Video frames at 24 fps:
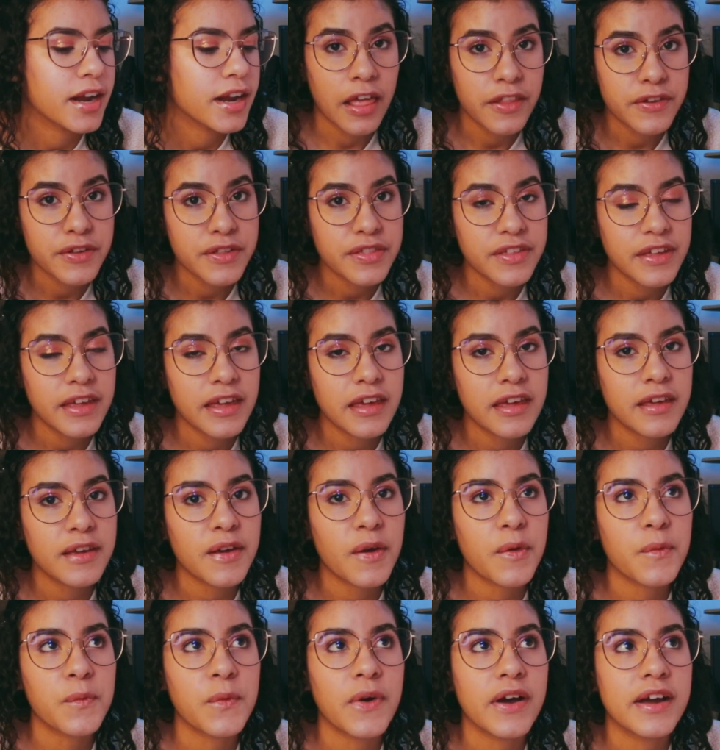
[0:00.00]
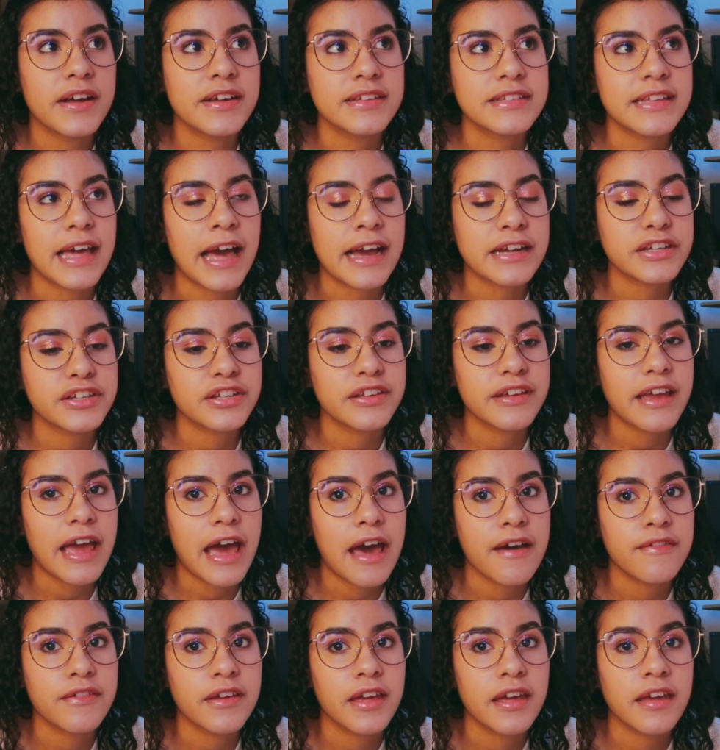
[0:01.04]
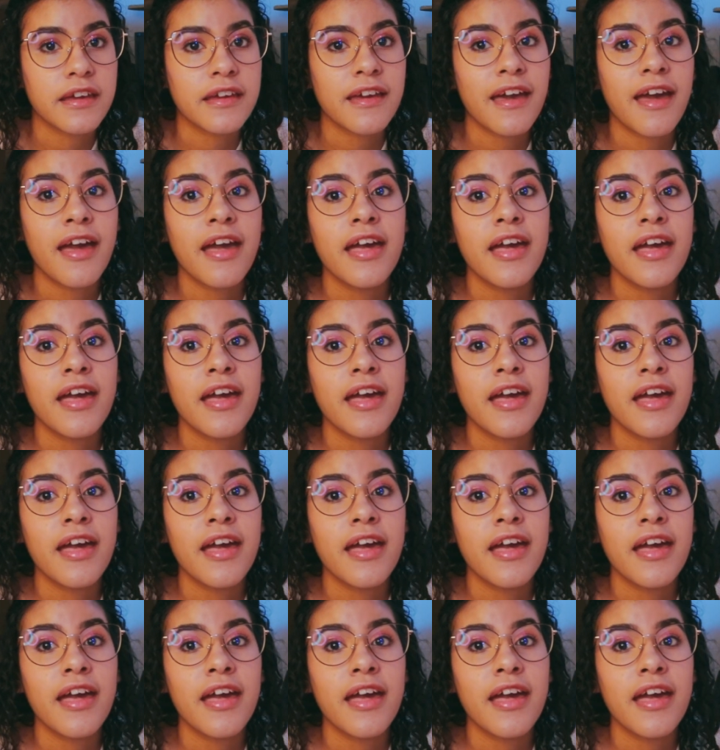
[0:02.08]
Another thing was actually having